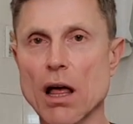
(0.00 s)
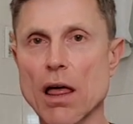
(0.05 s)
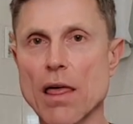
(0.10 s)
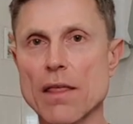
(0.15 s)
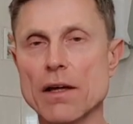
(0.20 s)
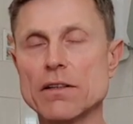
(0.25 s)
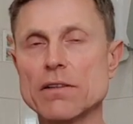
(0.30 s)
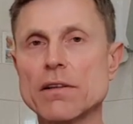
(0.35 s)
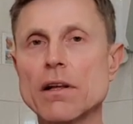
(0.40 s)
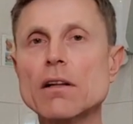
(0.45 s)

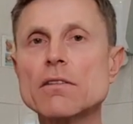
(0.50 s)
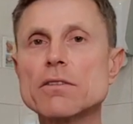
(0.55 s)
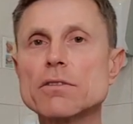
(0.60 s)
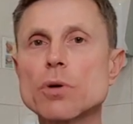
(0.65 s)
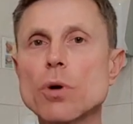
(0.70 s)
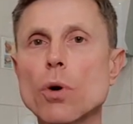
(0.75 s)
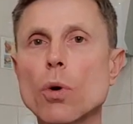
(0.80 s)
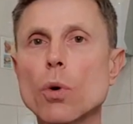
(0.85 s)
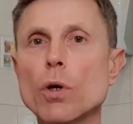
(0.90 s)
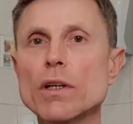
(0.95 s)
the results
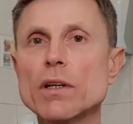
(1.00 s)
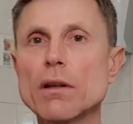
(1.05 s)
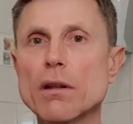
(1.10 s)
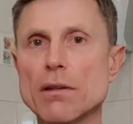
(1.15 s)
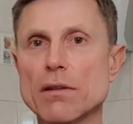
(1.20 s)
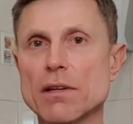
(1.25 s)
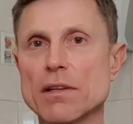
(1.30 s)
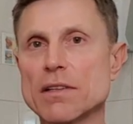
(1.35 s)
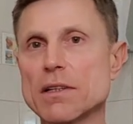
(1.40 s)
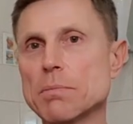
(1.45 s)
showed
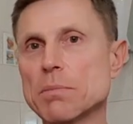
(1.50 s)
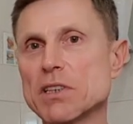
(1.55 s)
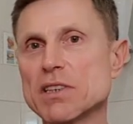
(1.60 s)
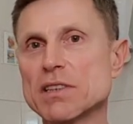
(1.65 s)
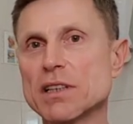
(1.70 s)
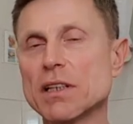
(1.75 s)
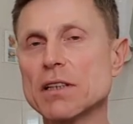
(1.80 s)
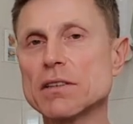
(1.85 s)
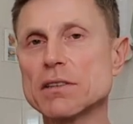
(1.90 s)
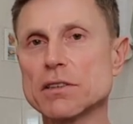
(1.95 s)
that the
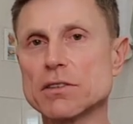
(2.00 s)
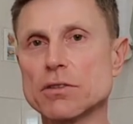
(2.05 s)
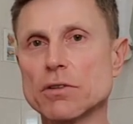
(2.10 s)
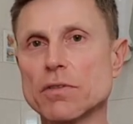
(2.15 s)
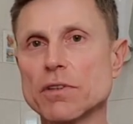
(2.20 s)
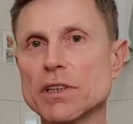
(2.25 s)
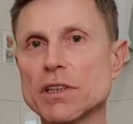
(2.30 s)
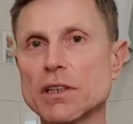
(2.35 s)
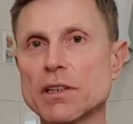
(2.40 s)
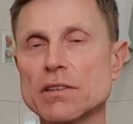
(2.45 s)
percentage
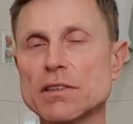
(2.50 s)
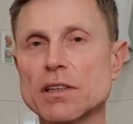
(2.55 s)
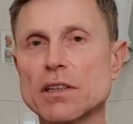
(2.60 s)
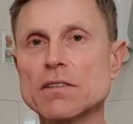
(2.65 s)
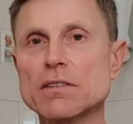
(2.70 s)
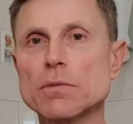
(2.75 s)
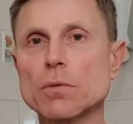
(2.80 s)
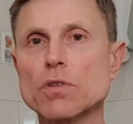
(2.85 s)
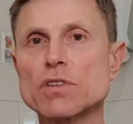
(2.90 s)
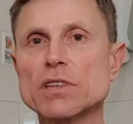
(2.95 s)
of NK
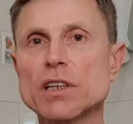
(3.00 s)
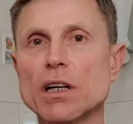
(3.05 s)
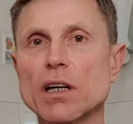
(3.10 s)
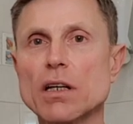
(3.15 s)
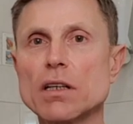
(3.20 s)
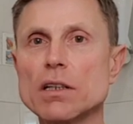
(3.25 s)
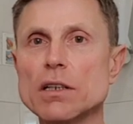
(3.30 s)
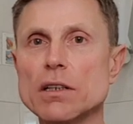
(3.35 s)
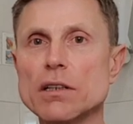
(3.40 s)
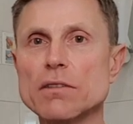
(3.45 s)
cells was
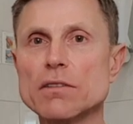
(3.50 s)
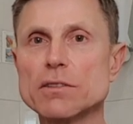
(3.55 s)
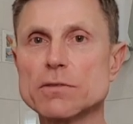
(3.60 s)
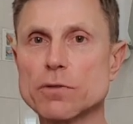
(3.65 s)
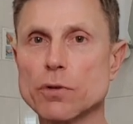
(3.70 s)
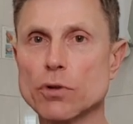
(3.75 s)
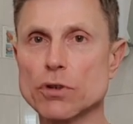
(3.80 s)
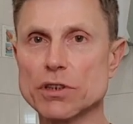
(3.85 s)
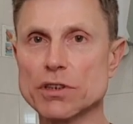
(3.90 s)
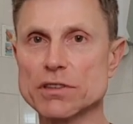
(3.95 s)
higher in the
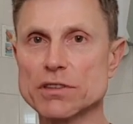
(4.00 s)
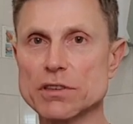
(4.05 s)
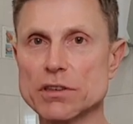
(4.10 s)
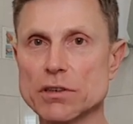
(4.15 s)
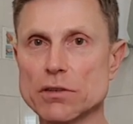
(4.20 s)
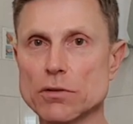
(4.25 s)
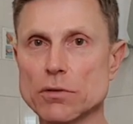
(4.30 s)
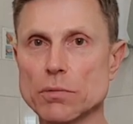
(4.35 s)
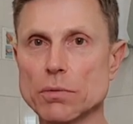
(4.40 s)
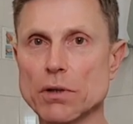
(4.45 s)
forestry
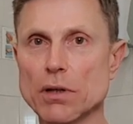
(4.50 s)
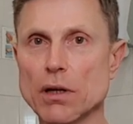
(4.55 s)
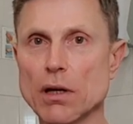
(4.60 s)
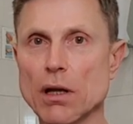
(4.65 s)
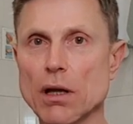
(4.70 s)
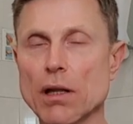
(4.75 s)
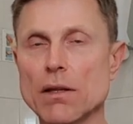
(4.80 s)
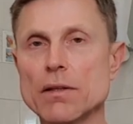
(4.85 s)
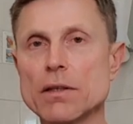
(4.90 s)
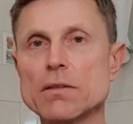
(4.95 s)
group
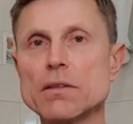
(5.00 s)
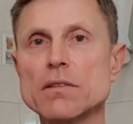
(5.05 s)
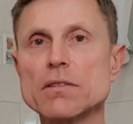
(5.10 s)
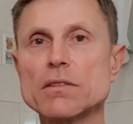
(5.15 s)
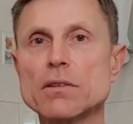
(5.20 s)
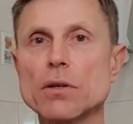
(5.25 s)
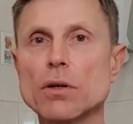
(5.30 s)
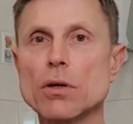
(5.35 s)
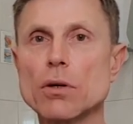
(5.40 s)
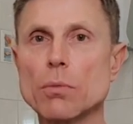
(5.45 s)
than in
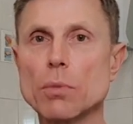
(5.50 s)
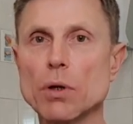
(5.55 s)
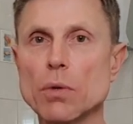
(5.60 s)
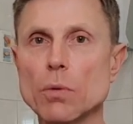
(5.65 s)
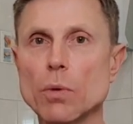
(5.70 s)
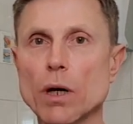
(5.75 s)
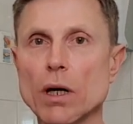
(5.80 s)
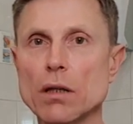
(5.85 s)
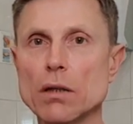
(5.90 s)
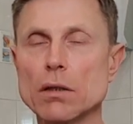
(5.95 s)
the
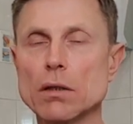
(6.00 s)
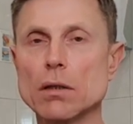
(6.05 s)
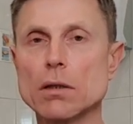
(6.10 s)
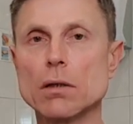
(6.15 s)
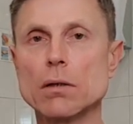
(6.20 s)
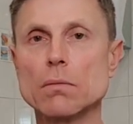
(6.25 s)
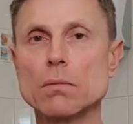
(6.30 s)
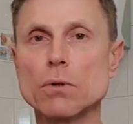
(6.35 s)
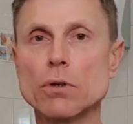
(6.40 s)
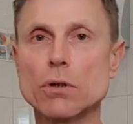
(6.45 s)
urban one.
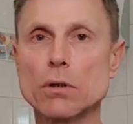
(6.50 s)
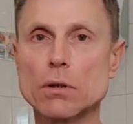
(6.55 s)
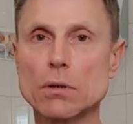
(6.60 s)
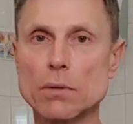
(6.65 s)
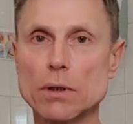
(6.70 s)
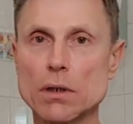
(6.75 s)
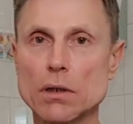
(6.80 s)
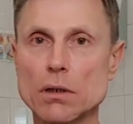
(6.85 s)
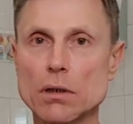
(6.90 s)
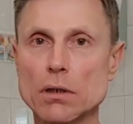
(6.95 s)

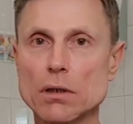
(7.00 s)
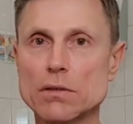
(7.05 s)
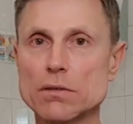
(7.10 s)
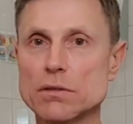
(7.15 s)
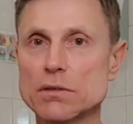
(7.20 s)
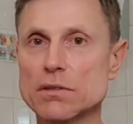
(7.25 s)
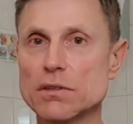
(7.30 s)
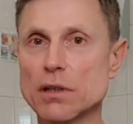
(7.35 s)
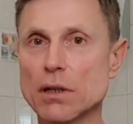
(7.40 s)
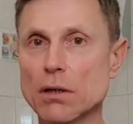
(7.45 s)
Moreover, it
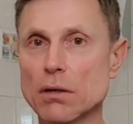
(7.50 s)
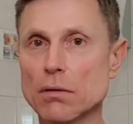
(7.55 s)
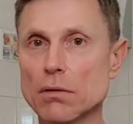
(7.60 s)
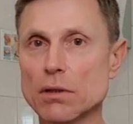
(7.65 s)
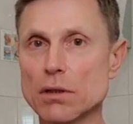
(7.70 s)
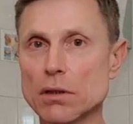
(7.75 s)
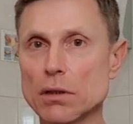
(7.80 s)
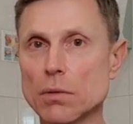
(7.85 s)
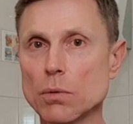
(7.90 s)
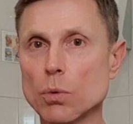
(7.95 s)
turns out
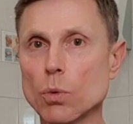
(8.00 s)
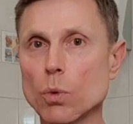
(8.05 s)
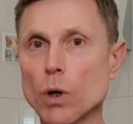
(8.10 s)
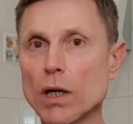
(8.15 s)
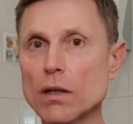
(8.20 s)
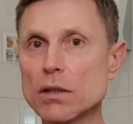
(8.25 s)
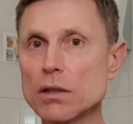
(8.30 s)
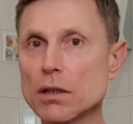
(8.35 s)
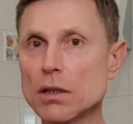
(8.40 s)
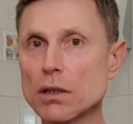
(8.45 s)
that even
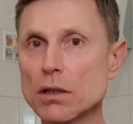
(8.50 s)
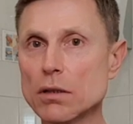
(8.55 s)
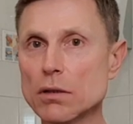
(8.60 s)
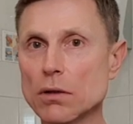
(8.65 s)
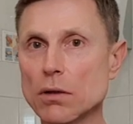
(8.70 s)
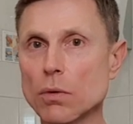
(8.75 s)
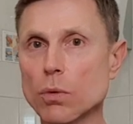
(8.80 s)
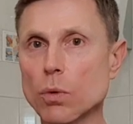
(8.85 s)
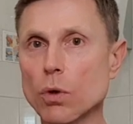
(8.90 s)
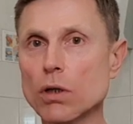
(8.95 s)
one day
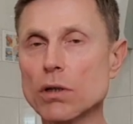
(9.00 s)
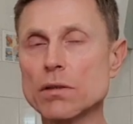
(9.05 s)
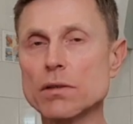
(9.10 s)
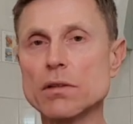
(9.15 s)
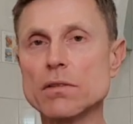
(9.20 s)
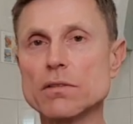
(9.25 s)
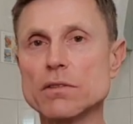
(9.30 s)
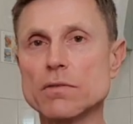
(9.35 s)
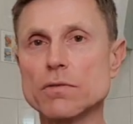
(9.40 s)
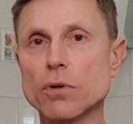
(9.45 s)
of walking
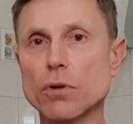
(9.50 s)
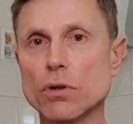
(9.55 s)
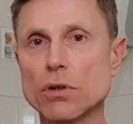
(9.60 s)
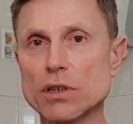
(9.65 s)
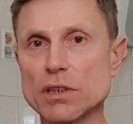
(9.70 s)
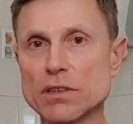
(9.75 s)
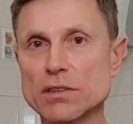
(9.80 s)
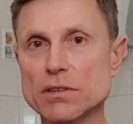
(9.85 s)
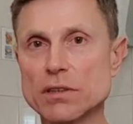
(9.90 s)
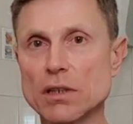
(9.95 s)
in the
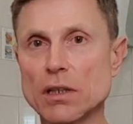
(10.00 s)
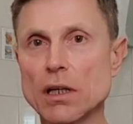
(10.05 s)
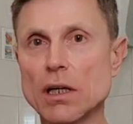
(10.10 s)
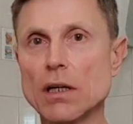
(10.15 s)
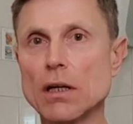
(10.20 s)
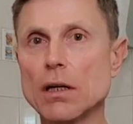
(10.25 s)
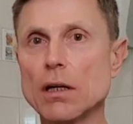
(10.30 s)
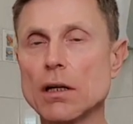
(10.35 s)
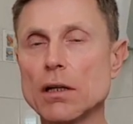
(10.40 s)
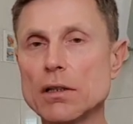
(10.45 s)
forest
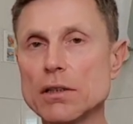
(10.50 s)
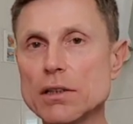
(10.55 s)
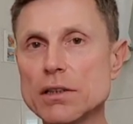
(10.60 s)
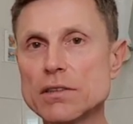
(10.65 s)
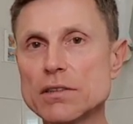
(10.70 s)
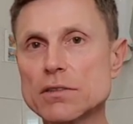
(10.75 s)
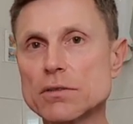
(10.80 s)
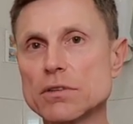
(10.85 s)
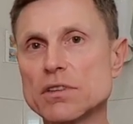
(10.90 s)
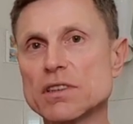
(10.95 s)

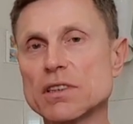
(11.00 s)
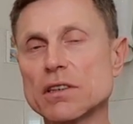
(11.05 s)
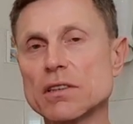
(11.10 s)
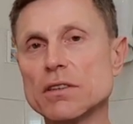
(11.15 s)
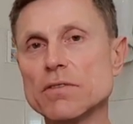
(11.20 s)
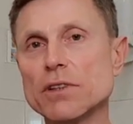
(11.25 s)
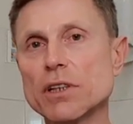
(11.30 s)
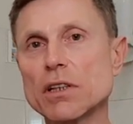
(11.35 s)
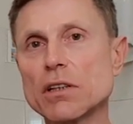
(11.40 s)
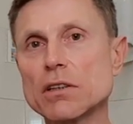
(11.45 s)
leads to a
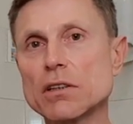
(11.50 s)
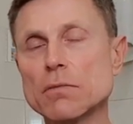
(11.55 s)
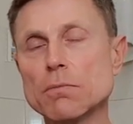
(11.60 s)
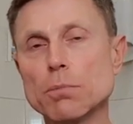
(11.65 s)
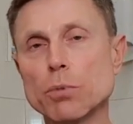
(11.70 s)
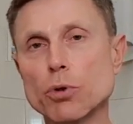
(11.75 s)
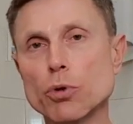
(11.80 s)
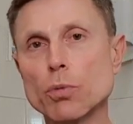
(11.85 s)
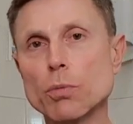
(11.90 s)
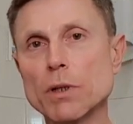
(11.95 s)
significant
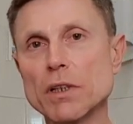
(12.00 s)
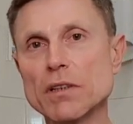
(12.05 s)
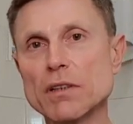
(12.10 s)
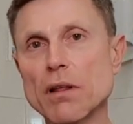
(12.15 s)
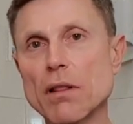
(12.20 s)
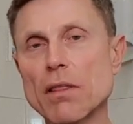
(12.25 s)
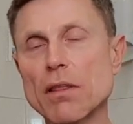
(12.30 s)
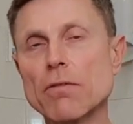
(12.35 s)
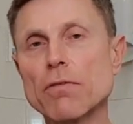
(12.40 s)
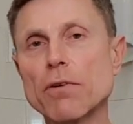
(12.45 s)
improvement
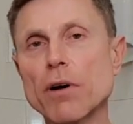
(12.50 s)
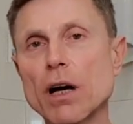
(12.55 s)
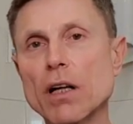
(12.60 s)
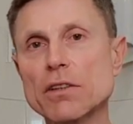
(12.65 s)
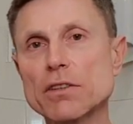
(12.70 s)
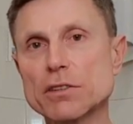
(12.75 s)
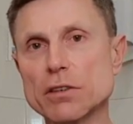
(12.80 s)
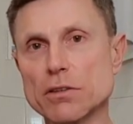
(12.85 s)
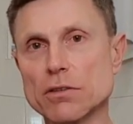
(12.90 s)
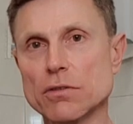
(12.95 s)
in the
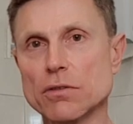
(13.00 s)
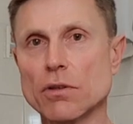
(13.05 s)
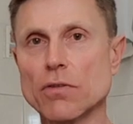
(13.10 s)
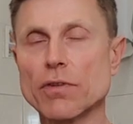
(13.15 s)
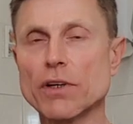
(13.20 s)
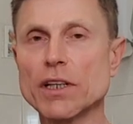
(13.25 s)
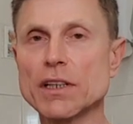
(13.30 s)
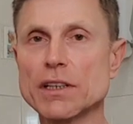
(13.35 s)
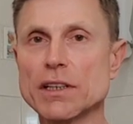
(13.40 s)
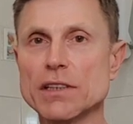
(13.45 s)
function
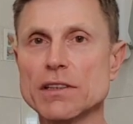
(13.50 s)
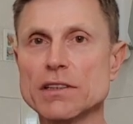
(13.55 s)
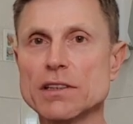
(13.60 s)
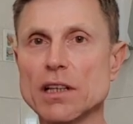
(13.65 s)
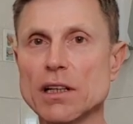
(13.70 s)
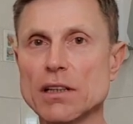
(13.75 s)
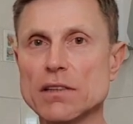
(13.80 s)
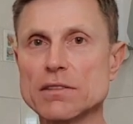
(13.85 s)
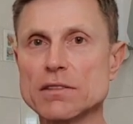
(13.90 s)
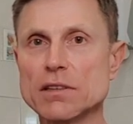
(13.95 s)
of NK
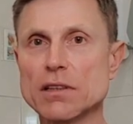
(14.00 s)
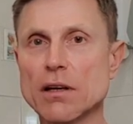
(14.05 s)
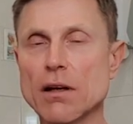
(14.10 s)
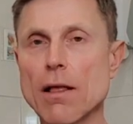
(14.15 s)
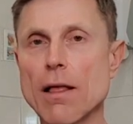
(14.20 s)
cells.